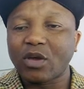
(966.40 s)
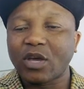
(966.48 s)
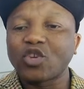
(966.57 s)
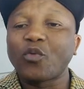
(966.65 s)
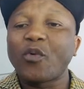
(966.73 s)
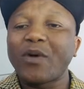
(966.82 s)

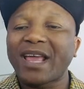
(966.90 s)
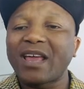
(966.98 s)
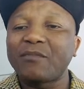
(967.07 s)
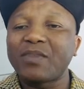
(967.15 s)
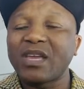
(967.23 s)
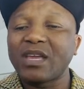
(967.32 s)
Okay, so we want to
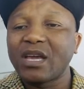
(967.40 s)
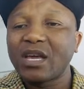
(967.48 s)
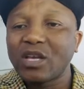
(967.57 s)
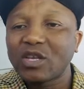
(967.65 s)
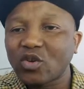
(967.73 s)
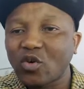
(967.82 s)
get B.
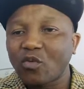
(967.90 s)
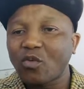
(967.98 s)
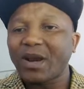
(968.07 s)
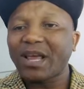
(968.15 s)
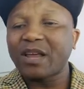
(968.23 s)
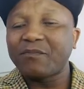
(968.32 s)
So
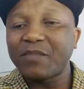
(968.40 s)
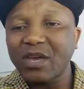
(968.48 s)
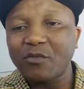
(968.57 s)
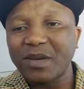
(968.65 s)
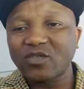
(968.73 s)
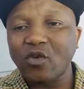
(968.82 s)
we want to get
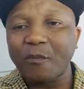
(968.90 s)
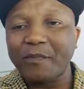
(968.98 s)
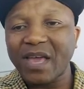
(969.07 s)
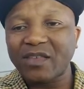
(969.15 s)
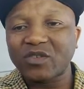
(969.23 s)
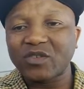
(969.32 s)
B, we must
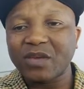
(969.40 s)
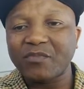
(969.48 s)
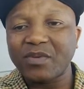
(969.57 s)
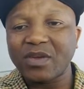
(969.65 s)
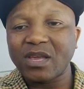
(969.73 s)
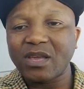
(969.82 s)
compare this to
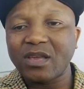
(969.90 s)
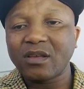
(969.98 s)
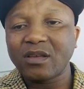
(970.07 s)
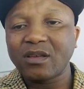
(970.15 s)
P.